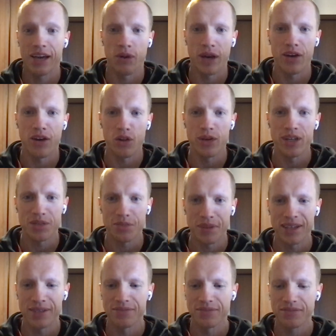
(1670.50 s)
why always
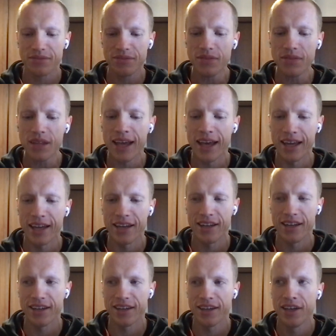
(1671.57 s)
me?
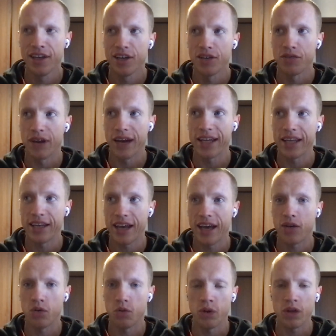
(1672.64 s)
And right
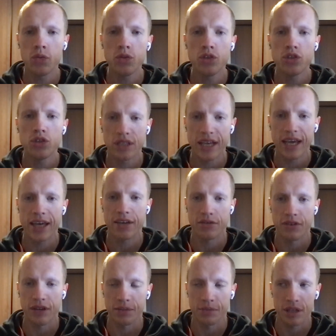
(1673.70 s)
now, what would you say,
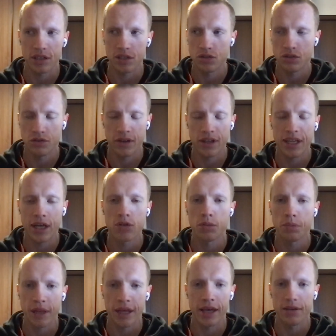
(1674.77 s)
right? Because right now you
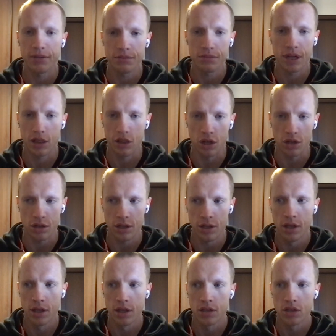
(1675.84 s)
play a lot.
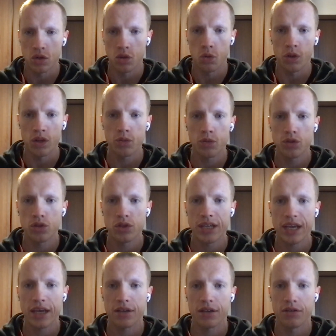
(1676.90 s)
So what would you
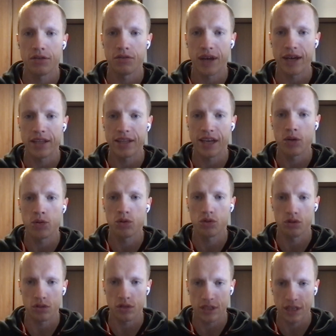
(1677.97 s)
say right now to
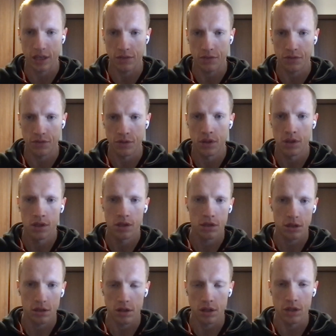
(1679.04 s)
yourself,
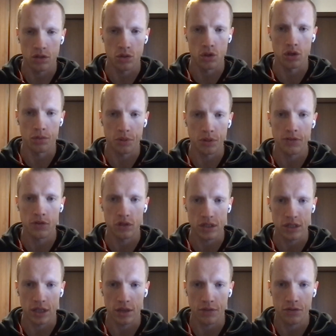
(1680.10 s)
to your previous
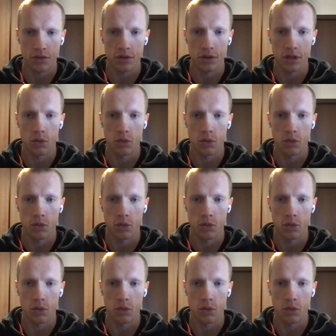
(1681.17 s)
self, the